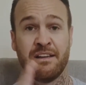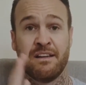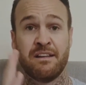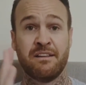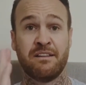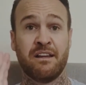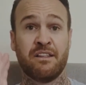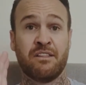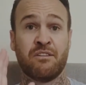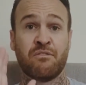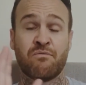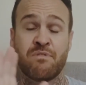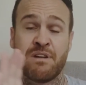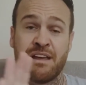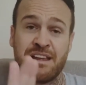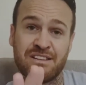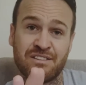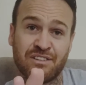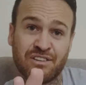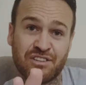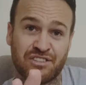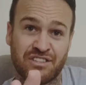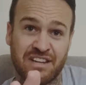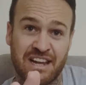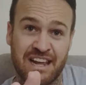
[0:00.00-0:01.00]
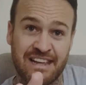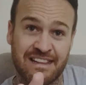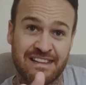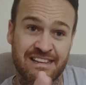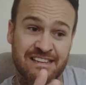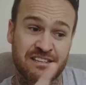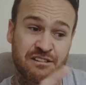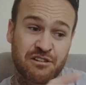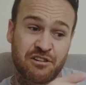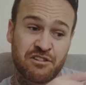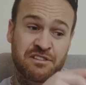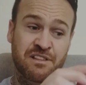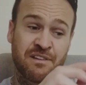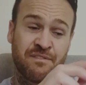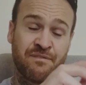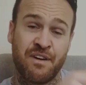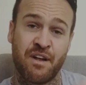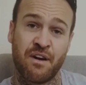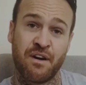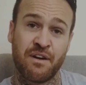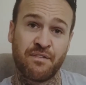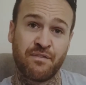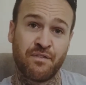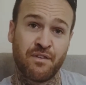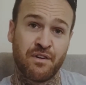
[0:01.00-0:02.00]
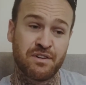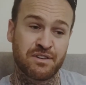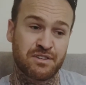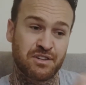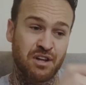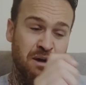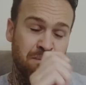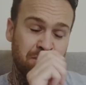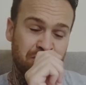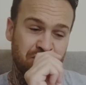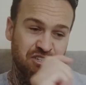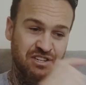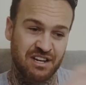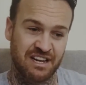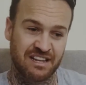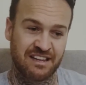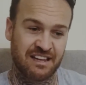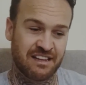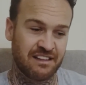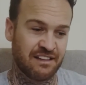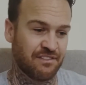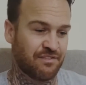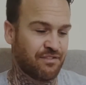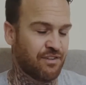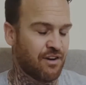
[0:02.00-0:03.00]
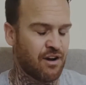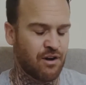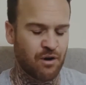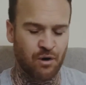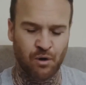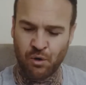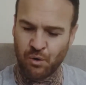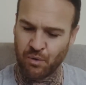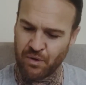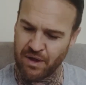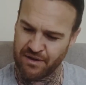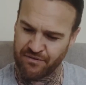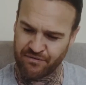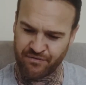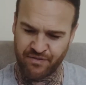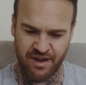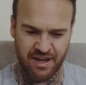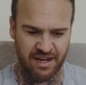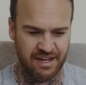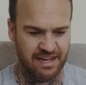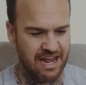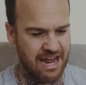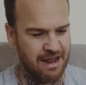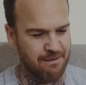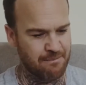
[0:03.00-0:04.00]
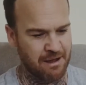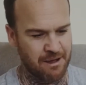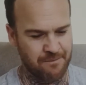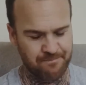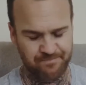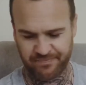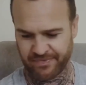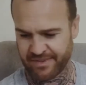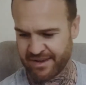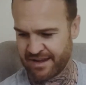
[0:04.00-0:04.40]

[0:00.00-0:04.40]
Now the reason I share this, because the very first time I shared that in the fire, all that fear came up.